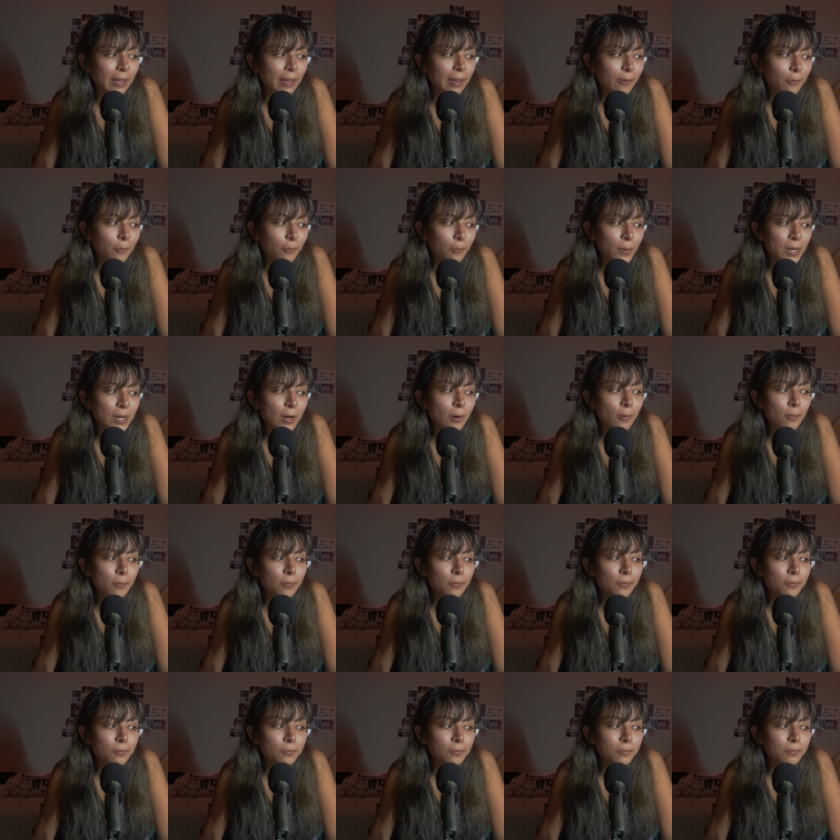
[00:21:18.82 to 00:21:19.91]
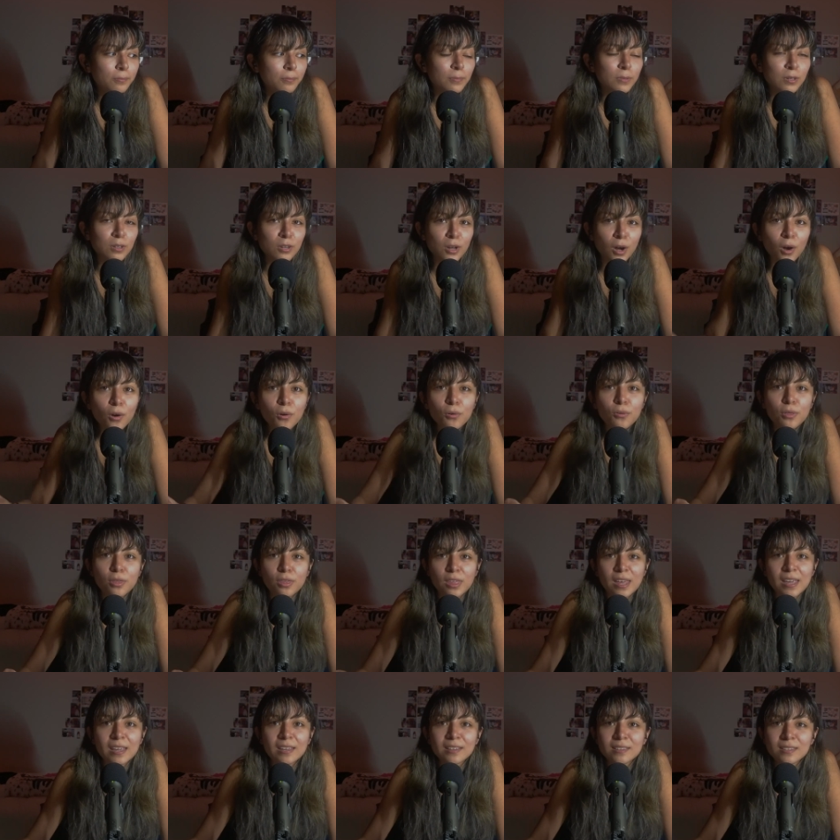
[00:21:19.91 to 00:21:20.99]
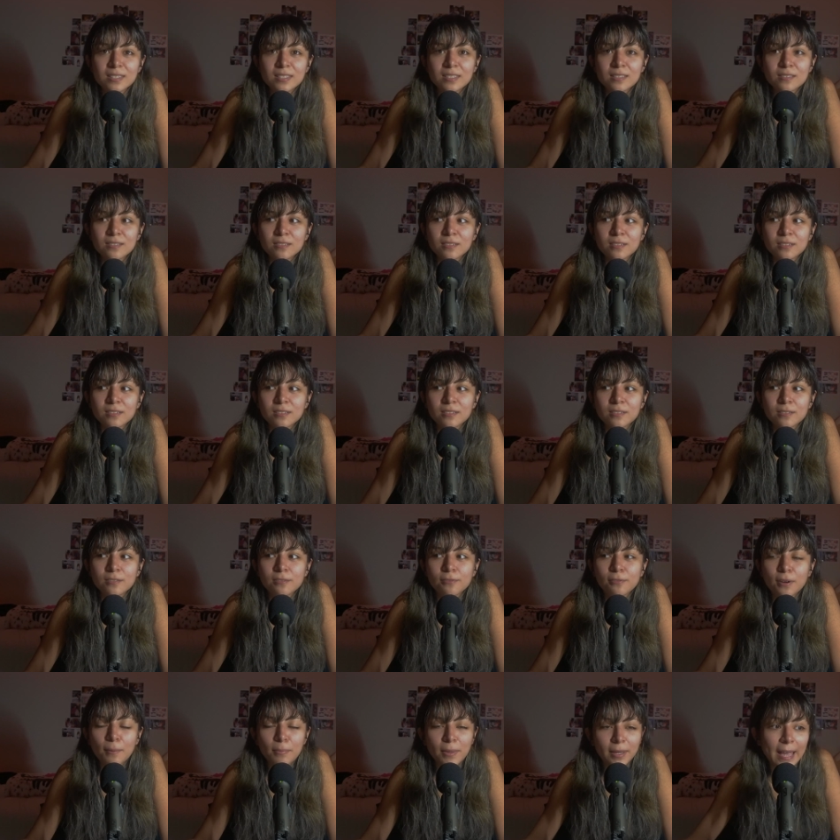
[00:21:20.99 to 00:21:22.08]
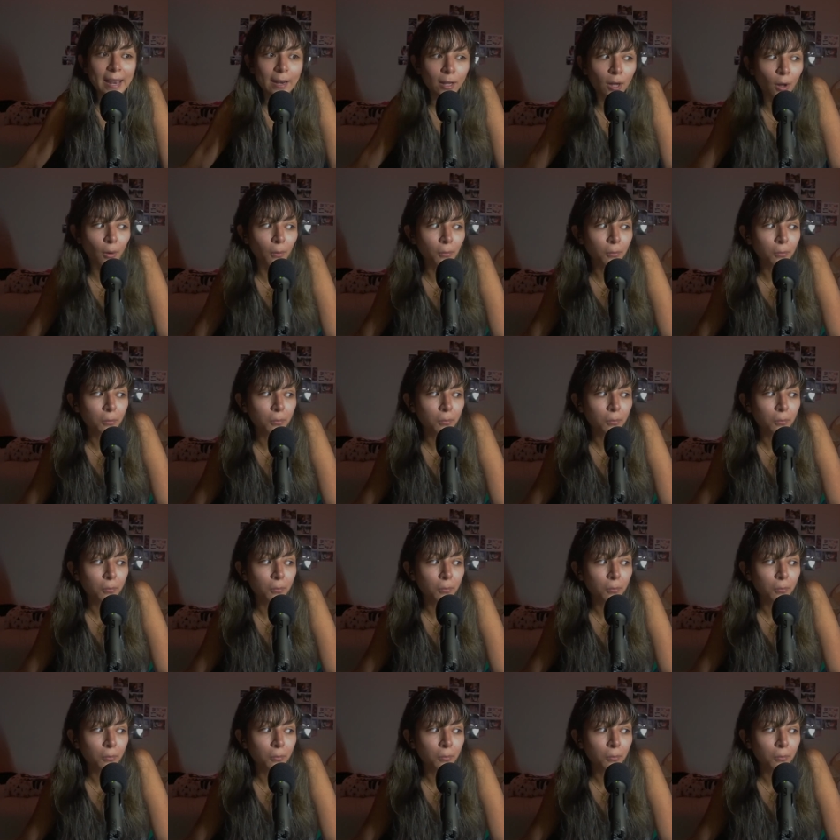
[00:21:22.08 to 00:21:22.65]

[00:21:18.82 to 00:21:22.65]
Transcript: We don't know things from the get-go.